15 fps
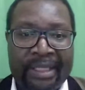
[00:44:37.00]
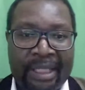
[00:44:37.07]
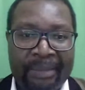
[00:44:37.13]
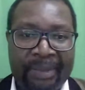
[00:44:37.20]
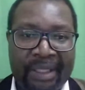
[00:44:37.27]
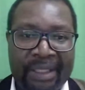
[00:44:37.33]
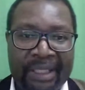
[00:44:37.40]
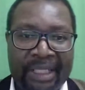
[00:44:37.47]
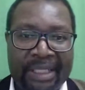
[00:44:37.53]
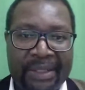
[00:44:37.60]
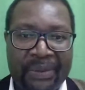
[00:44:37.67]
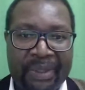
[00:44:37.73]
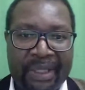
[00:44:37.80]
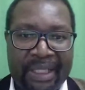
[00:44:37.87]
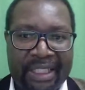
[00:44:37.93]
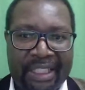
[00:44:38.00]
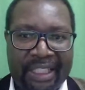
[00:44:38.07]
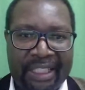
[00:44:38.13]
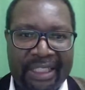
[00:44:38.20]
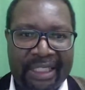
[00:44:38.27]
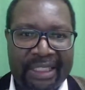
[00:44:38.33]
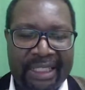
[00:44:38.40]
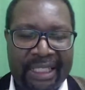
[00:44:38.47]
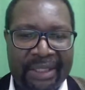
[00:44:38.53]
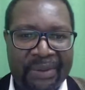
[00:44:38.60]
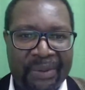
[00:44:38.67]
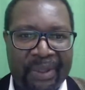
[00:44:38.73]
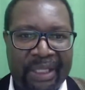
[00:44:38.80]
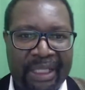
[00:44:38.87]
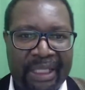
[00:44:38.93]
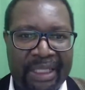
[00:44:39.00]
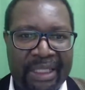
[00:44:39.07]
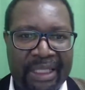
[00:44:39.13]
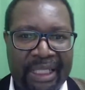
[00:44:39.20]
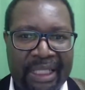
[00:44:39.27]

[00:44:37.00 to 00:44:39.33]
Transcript: something that you just think that today